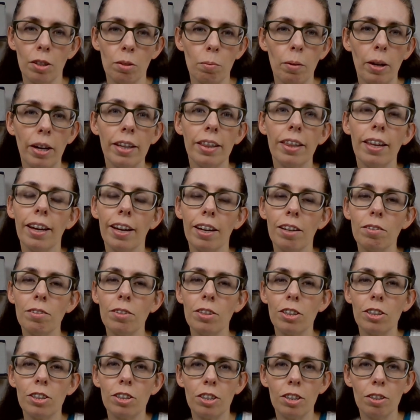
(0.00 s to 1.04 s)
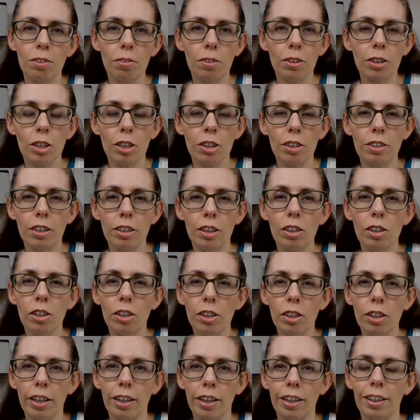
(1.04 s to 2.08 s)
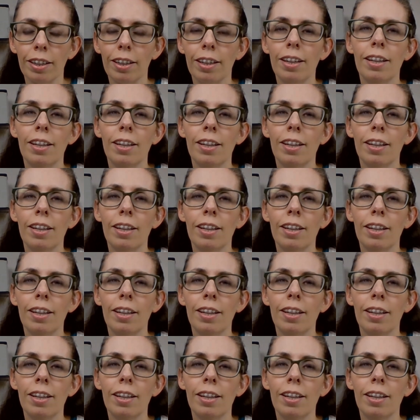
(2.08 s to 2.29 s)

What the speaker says: why they have such difficulty learning.